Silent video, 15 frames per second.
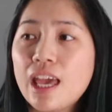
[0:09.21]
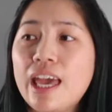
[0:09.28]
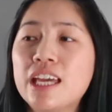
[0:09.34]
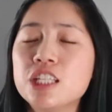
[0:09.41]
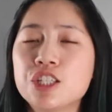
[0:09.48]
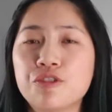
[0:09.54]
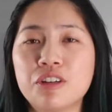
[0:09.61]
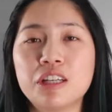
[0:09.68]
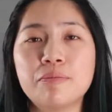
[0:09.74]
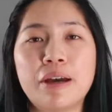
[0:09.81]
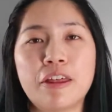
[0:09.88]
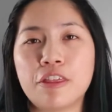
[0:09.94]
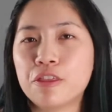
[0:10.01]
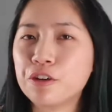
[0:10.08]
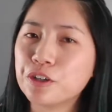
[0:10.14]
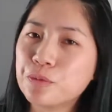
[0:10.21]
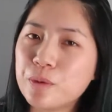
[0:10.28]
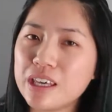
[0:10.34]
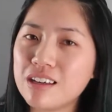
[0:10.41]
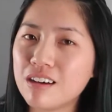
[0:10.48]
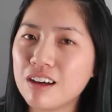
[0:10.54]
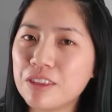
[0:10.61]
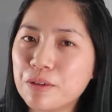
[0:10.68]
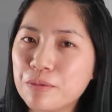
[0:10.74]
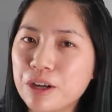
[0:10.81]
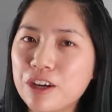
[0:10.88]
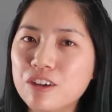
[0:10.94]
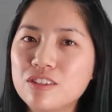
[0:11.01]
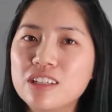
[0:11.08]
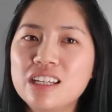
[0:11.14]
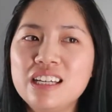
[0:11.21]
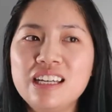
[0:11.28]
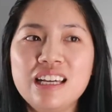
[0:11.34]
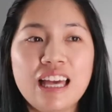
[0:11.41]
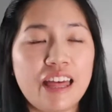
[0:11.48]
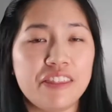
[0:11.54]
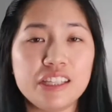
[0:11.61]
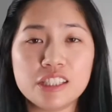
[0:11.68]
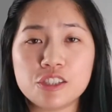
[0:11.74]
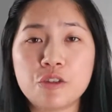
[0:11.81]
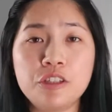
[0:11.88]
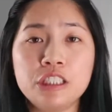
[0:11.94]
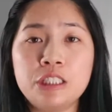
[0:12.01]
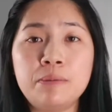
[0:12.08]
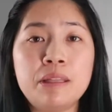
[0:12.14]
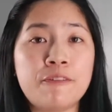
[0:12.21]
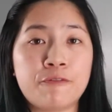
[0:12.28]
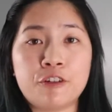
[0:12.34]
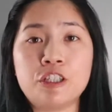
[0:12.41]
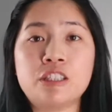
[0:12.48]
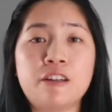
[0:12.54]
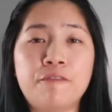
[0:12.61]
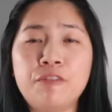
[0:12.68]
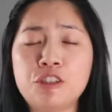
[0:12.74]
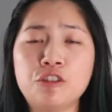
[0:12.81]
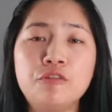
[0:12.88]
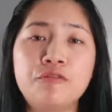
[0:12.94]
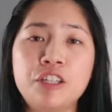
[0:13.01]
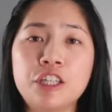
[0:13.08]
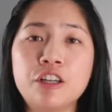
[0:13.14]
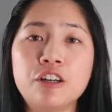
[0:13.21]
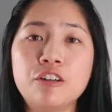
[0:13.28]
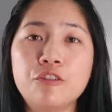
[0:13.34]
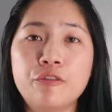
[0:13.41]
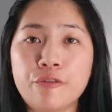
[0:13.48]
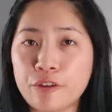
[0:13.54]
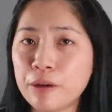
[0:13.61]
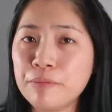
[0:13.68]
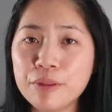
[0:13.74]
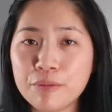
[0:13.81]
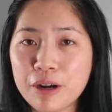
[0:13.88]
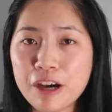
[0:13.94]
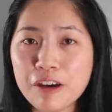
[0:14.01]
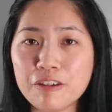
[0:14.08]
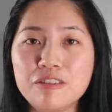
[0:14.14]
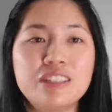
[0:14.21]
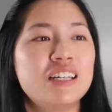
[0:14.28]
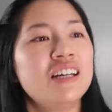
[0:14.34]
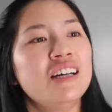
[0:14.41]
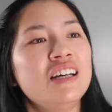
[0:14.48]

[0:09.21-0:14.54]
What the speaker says: entering my third week on the road, and this is going to be the first official video from the road.